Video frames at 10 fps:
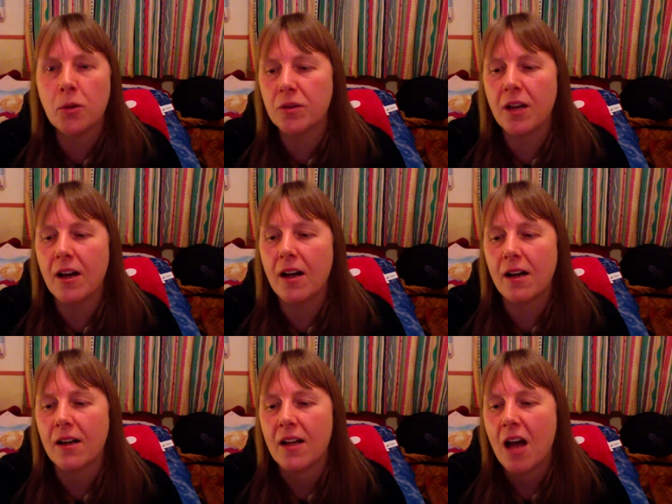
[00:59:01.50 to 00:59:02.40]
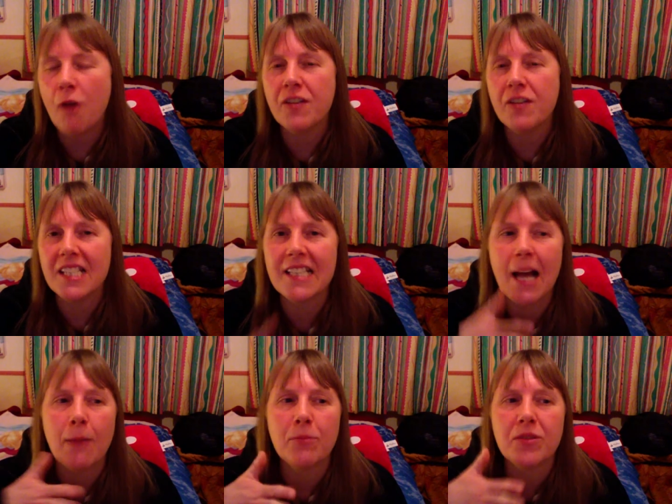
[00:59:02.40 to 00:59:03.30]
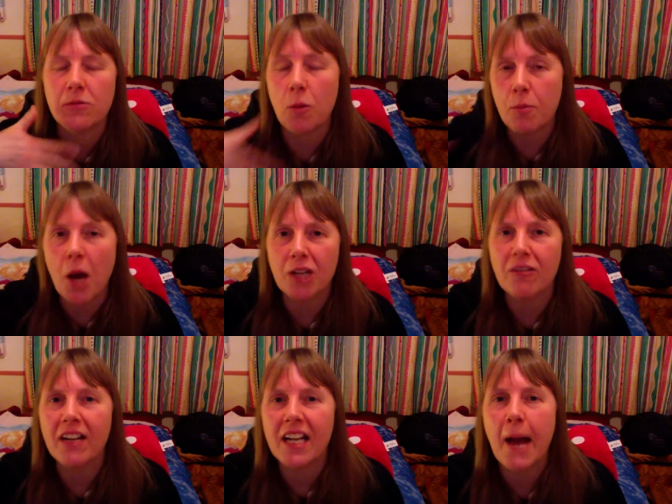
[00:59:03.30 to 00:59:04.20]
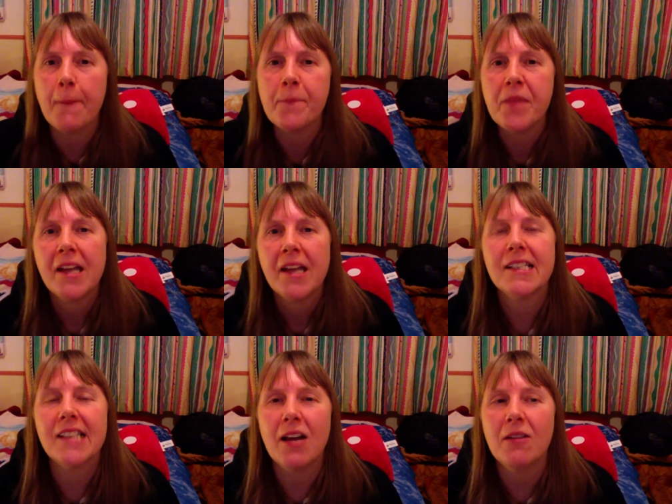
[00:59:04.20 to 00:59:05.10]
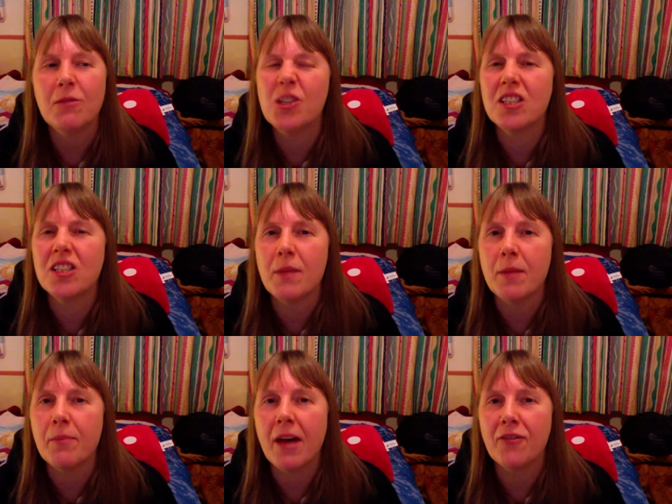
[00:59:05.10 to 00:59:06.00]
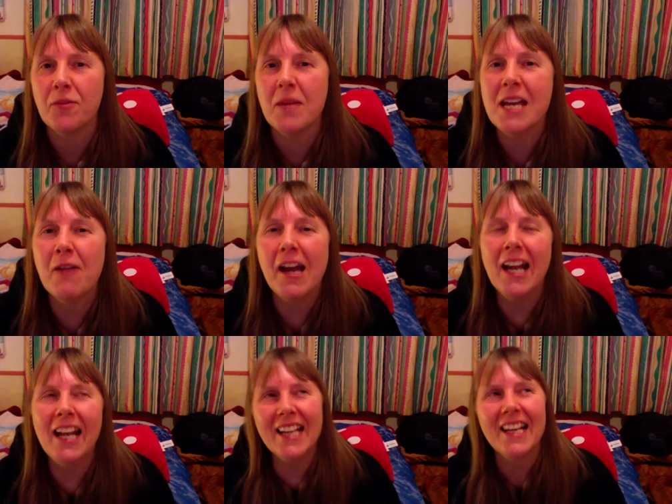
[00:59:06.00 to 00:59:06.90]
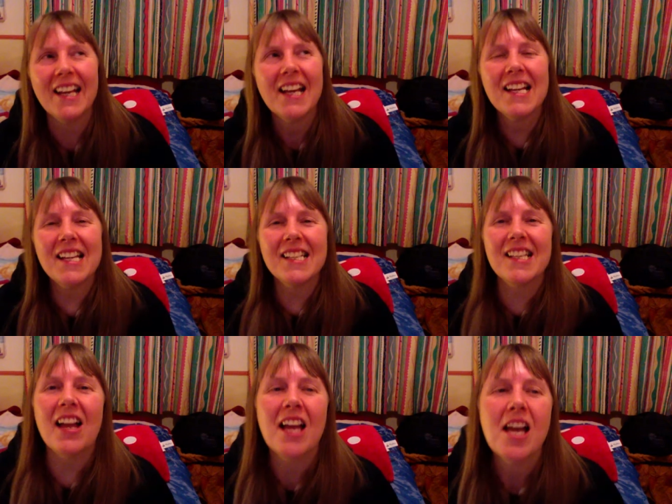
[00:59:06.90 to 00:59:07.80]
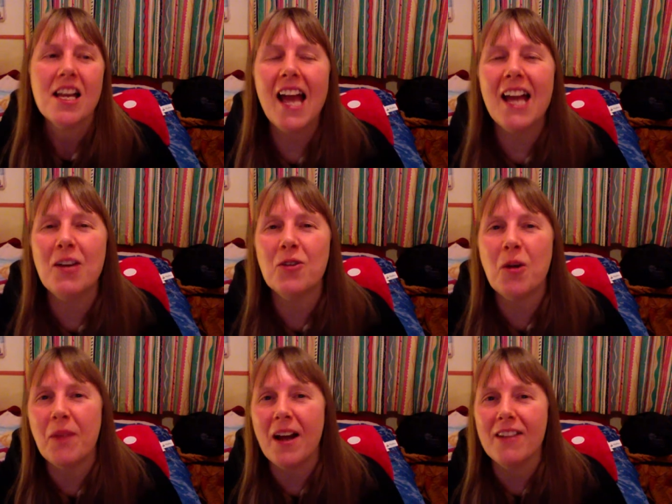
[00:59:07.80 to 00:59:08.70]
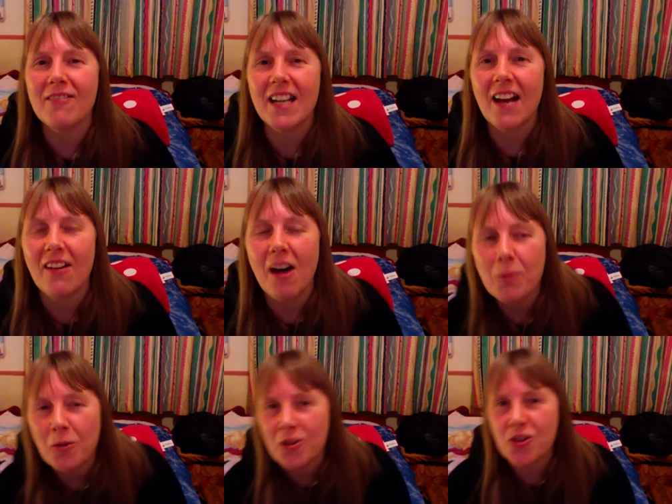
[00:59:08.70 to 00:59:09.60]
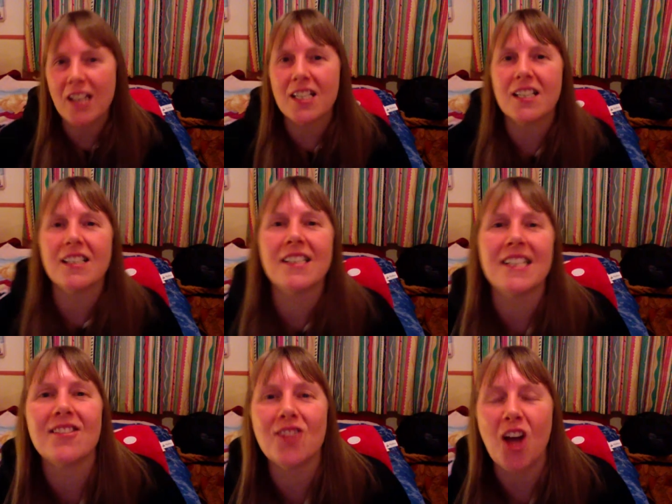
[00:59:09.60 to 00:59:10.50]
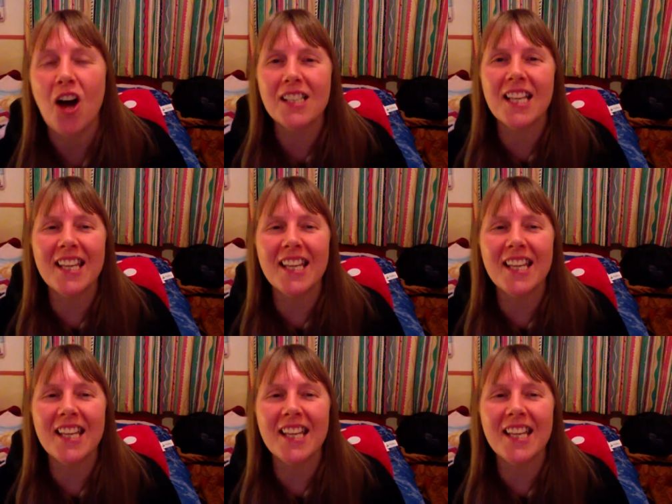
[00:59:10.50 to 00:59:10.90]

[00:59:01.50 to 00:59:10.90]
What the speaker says: that are, obviously Sam's non-binary now, so which is a bit better for me, really. It's like, yeah, you're non-binary now. I'm more attracted to cis guys.